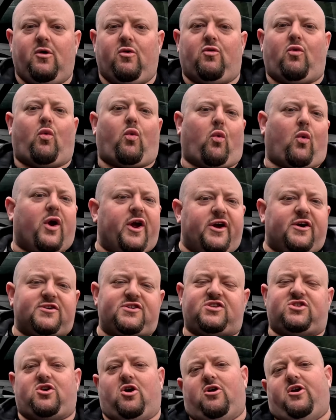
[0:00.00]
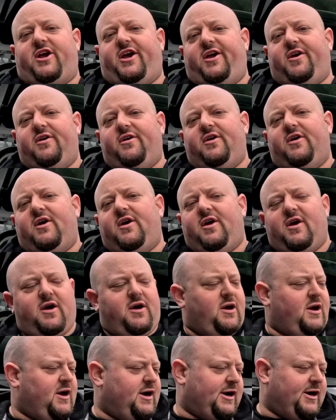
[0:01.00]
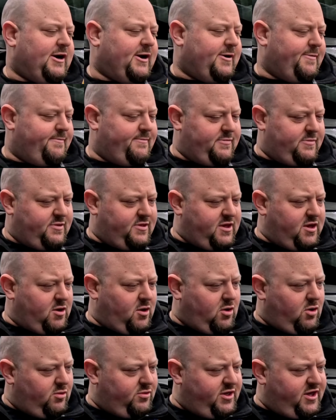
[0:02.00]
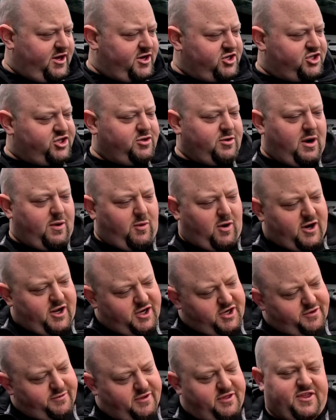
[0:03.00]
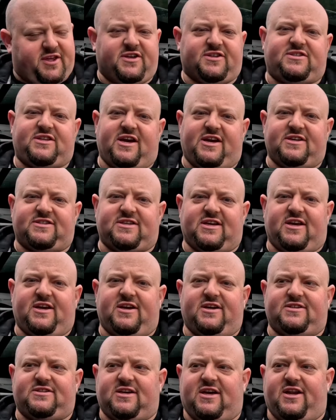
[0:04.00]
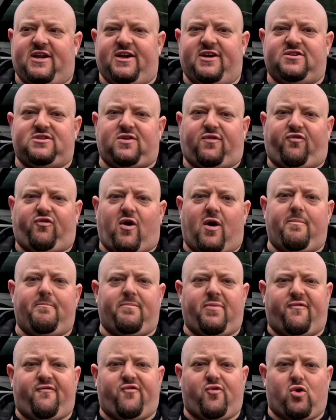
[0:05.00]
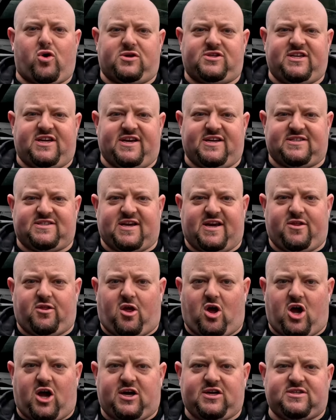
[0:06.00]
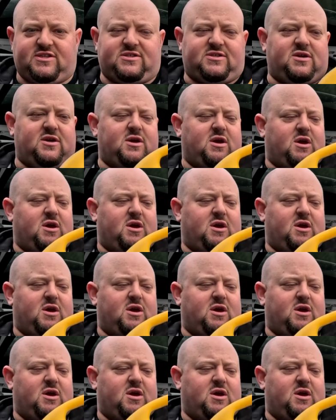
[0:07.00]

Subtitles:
Real sturdy. The only issue I run into it these days is it is from before TSA locks.